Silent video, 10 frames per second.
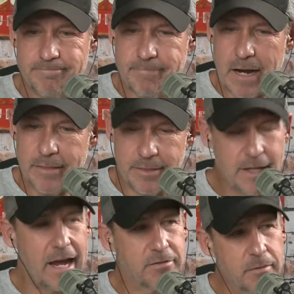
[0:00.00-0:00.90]
I think
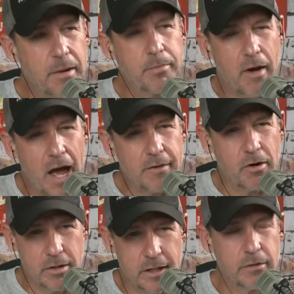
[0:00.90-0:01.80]
you have to be proud of our
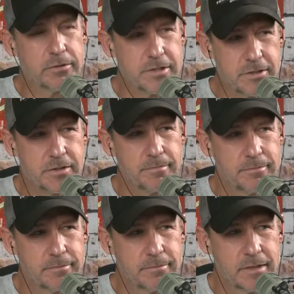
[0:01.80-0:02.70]
legal system.
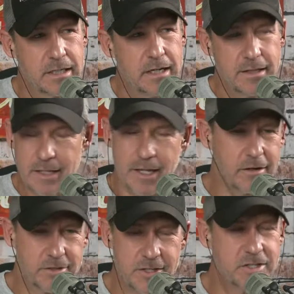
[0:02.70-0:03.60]
The
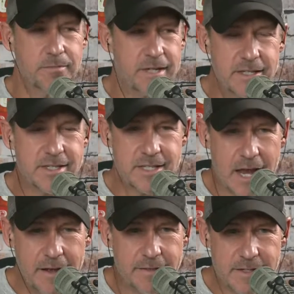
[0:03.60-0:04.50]
legal system didn't
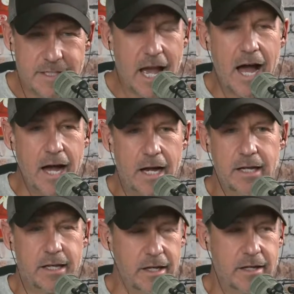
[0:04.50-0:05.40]
say this
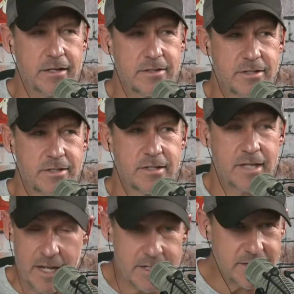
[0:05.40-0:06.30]
guy is
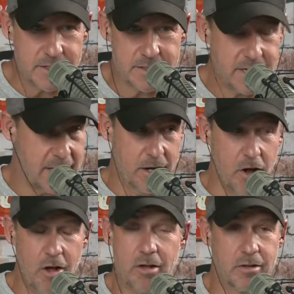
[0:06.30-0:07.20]
innocent at
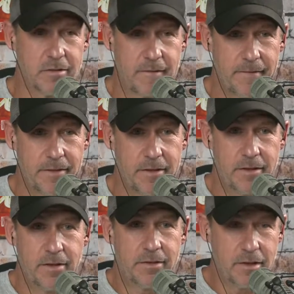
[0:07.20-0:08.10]
all.
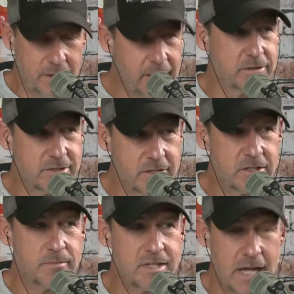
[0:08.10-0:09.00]
The legal
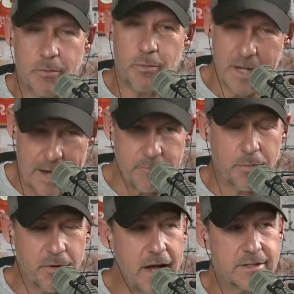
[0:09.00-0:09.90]
system said we have a
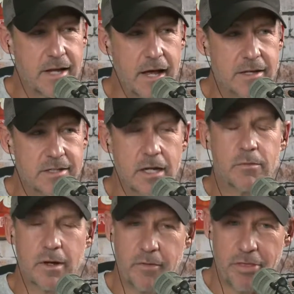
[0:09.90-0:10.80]
process.
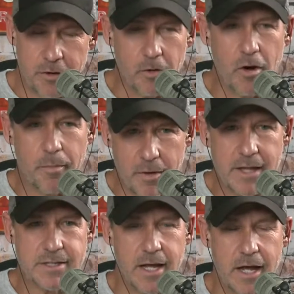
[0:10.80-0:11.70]
We have a thorough
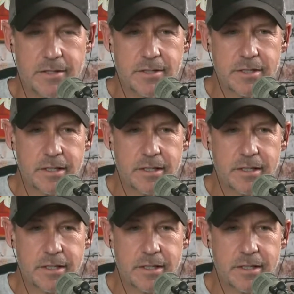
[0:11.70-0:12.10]
process.